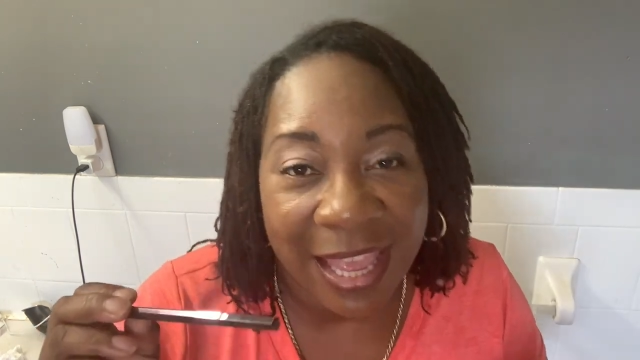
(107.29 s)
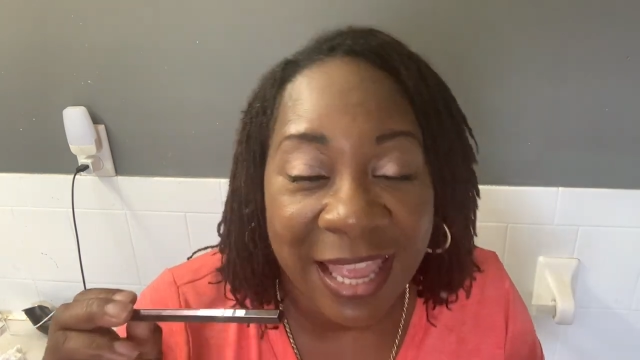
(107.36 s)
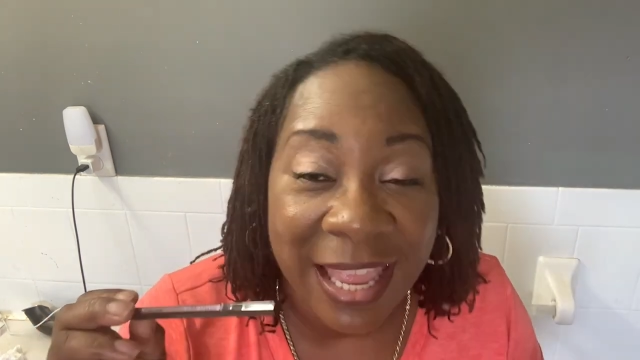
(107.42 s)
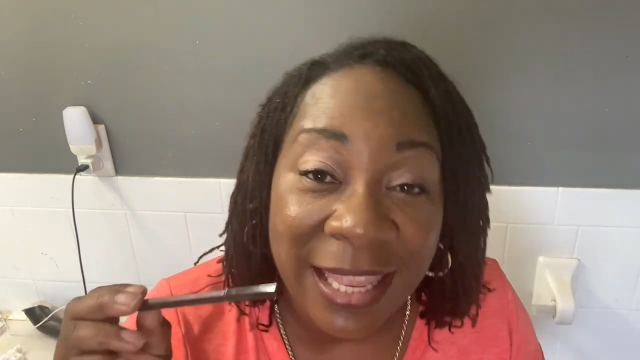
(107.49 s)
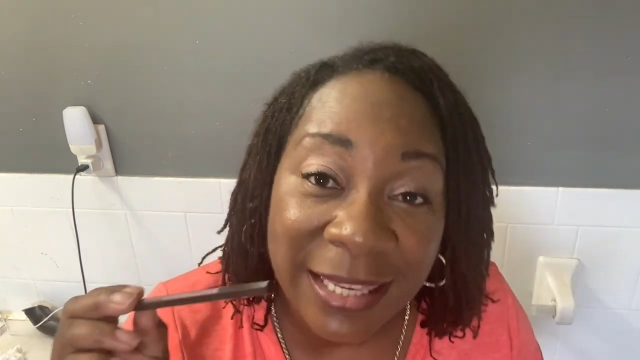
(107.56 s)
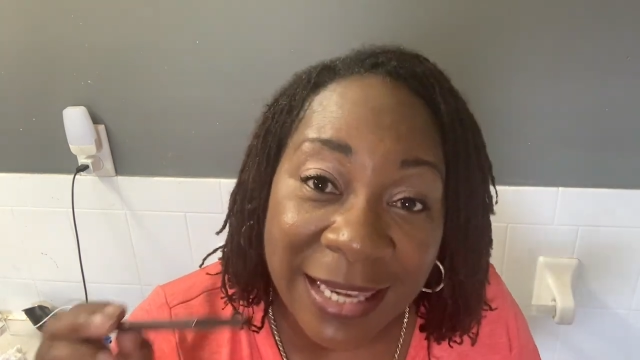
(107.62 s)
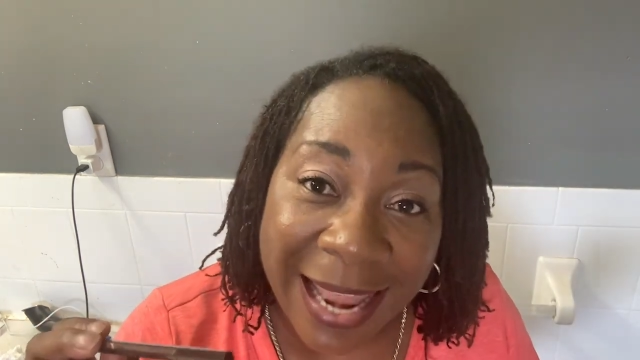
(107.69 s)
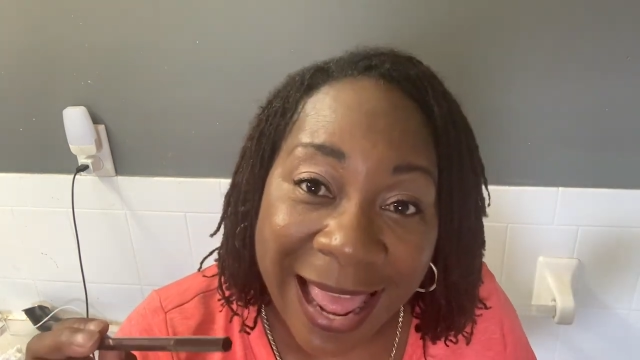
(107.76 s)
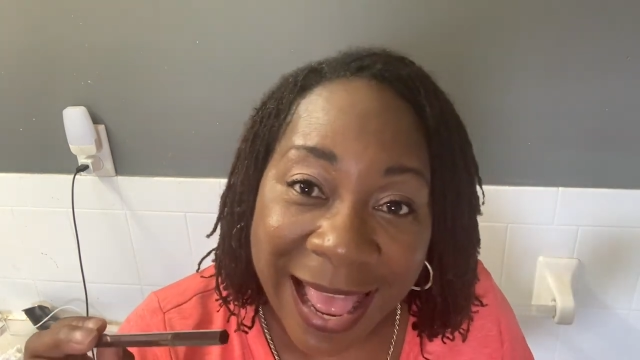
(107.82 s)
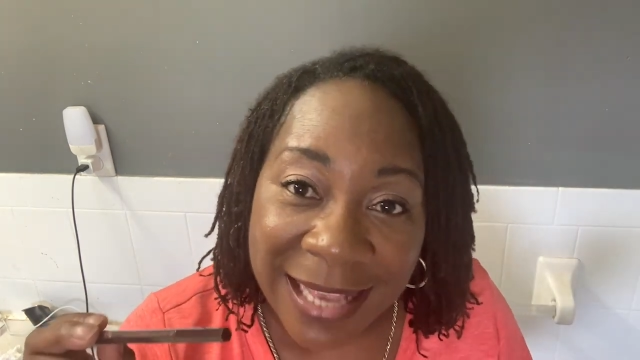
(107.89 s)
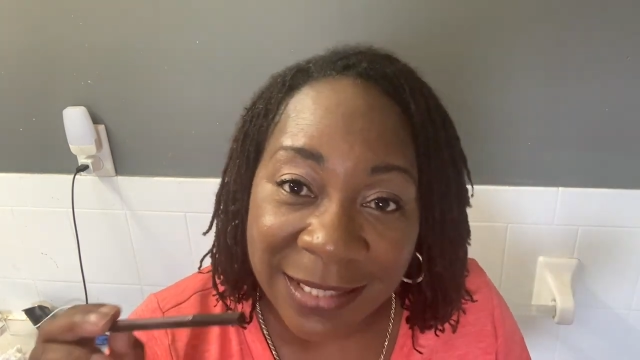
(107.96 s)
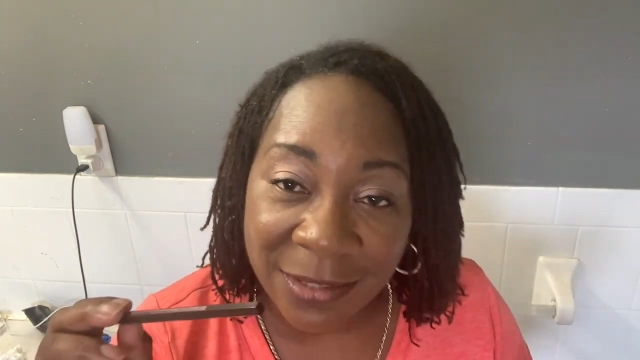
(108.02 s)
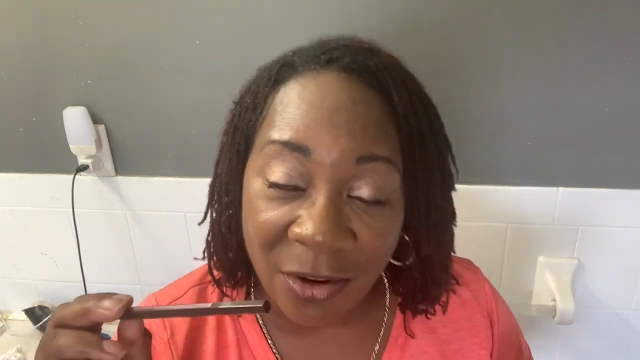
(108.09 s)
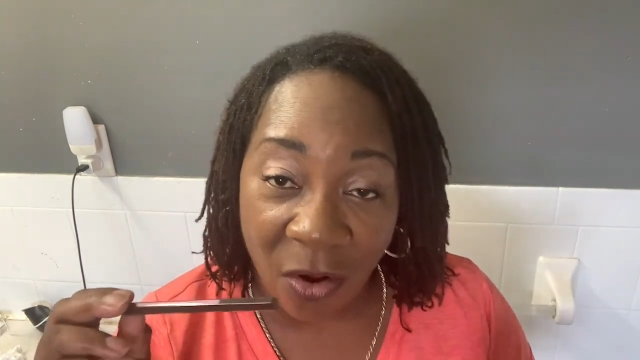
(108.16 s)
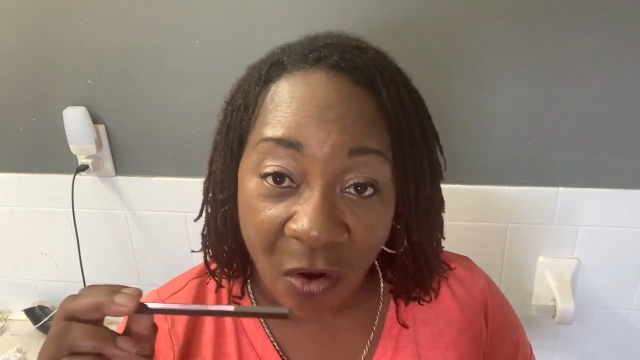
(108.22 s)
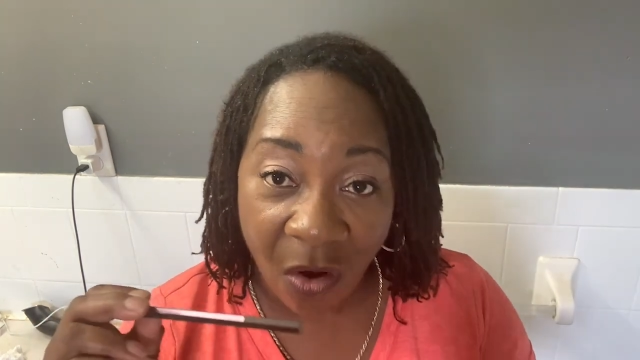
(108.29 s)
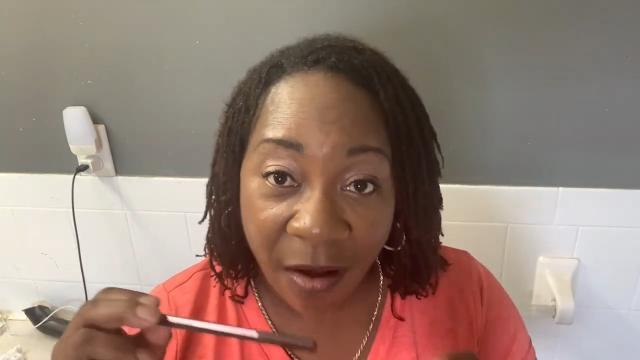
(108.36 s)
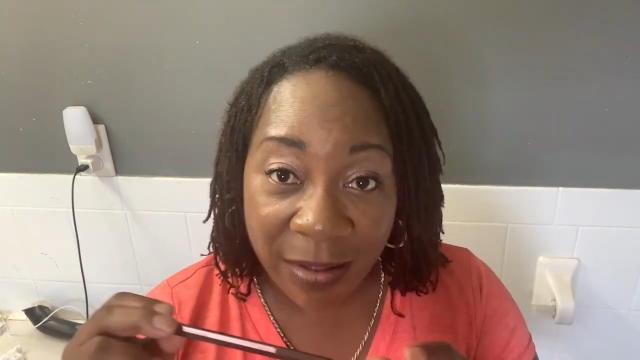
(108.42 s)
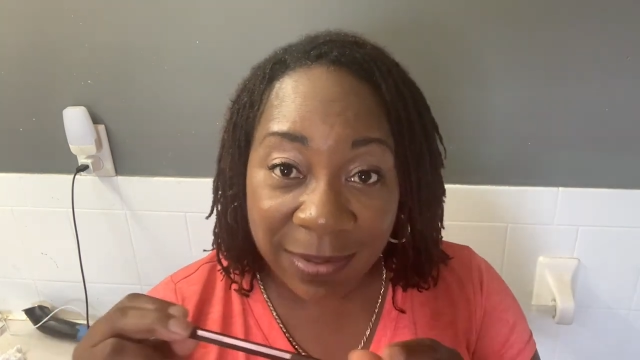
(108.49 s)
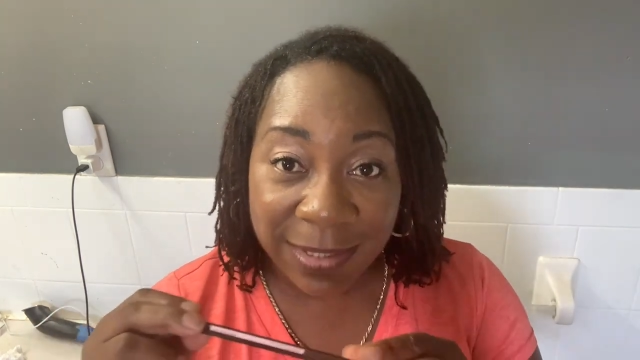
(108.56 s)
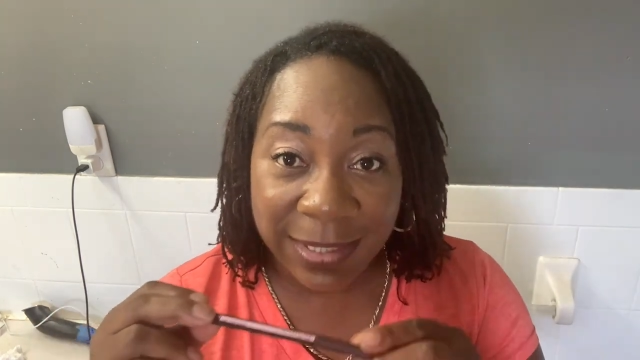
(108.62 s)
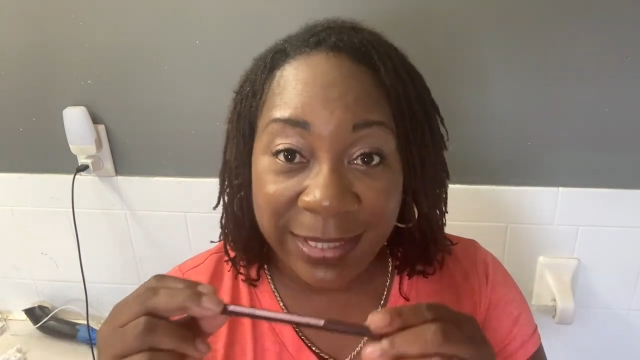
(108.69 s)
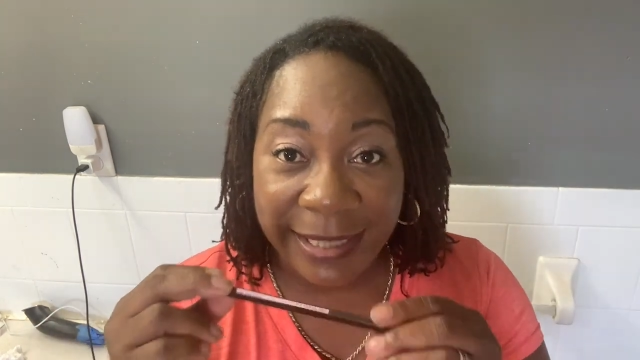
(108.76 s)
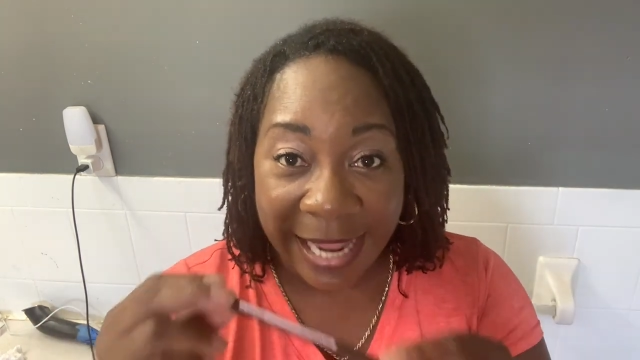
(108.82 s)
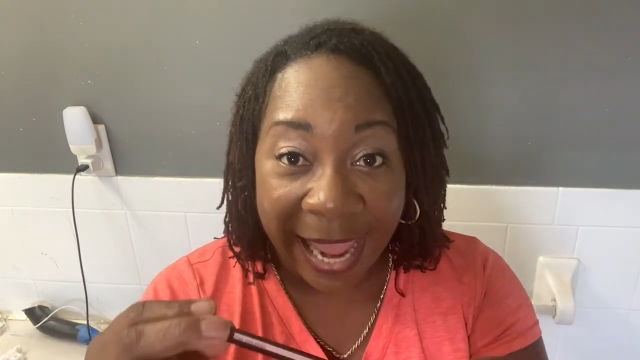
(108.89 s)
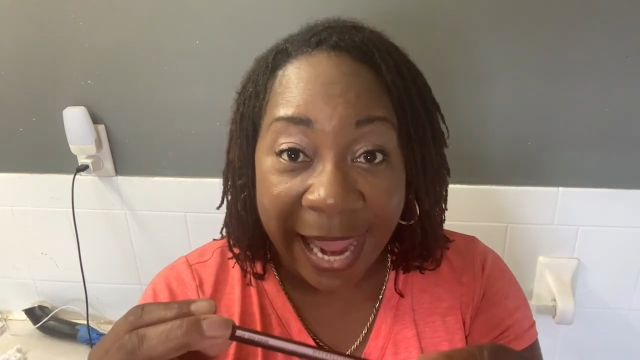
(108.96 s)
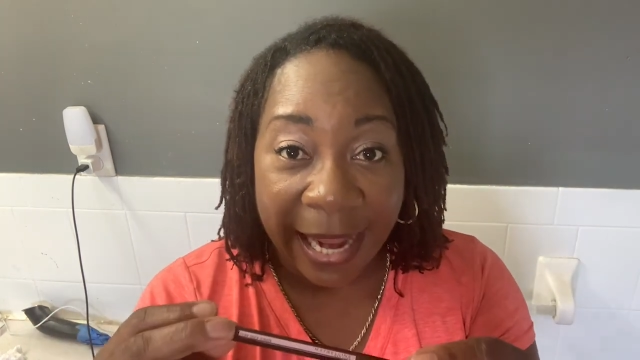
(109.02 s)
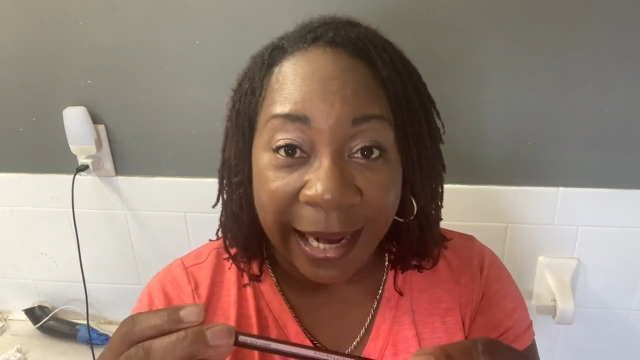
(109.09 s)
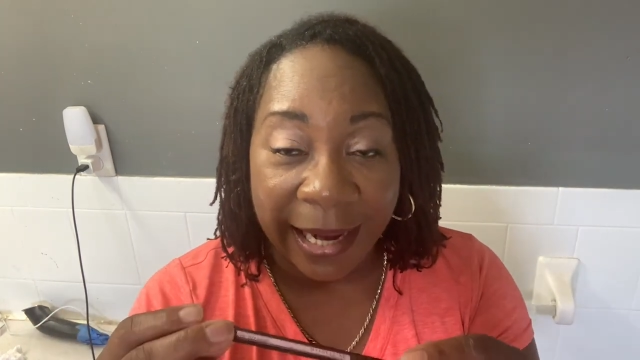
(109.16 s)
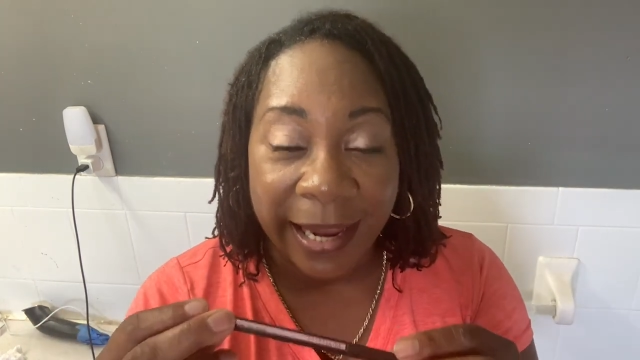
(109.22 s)
it lasts all
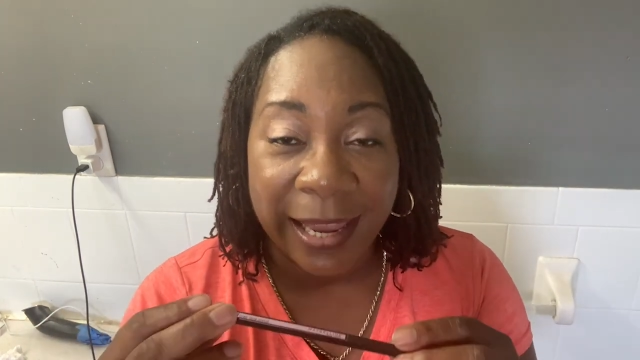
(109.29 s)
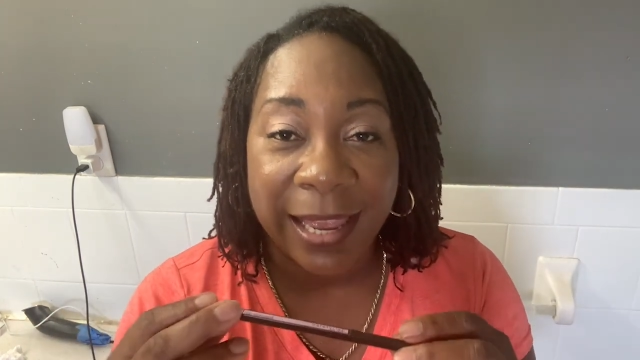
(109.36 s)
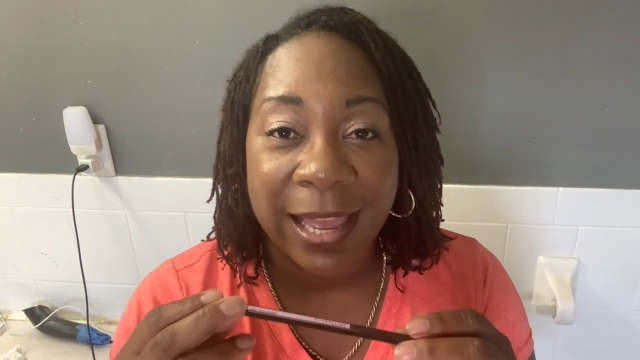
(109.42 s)
day.